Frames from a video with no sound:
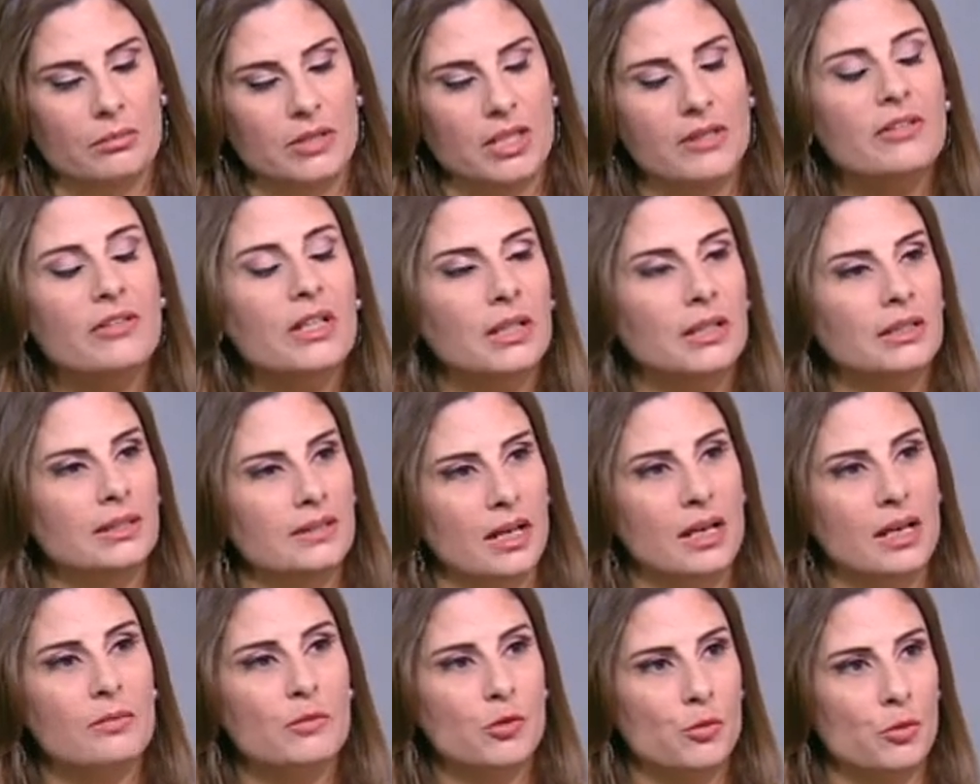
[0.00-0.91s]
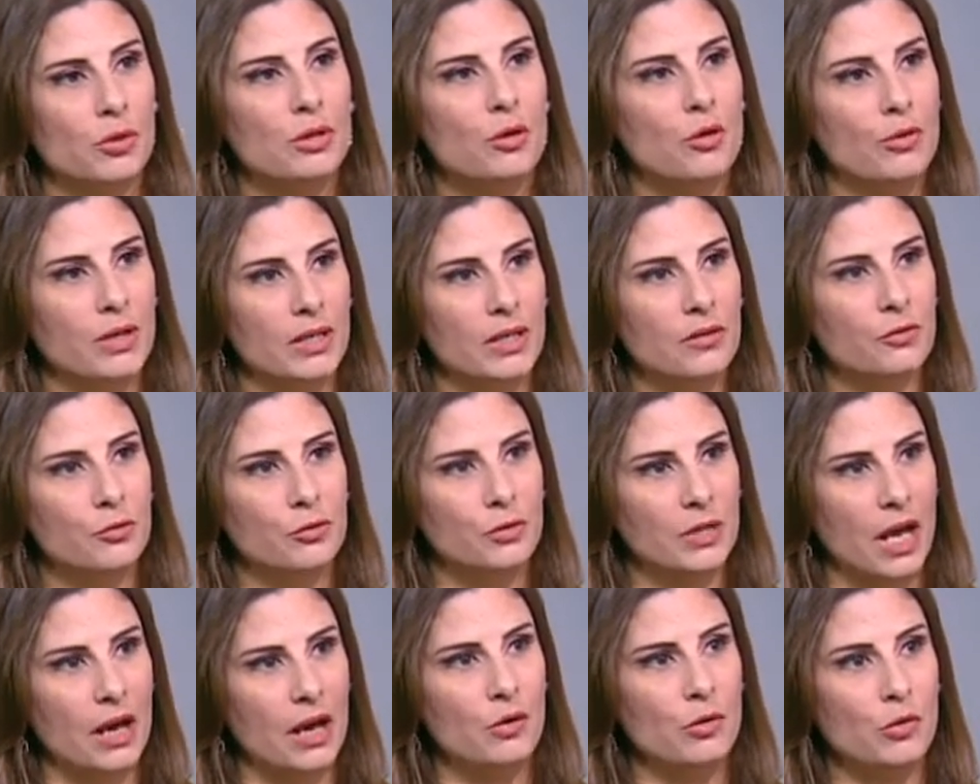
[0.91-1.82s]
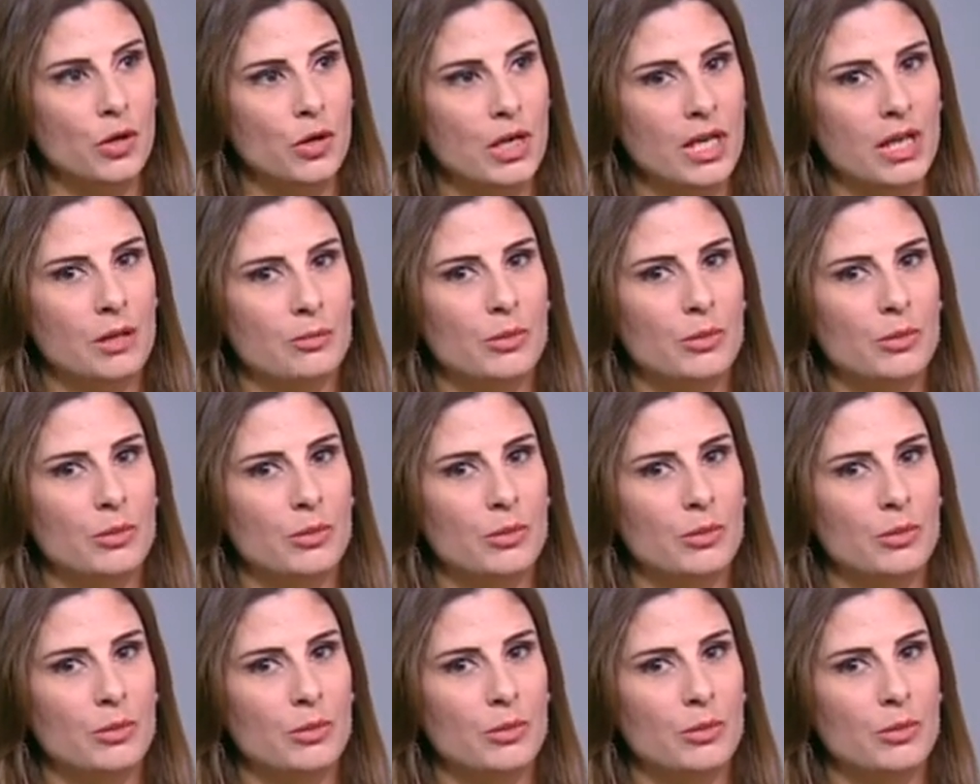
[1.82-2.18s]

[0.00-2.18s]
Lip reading: difficult times we're going through now,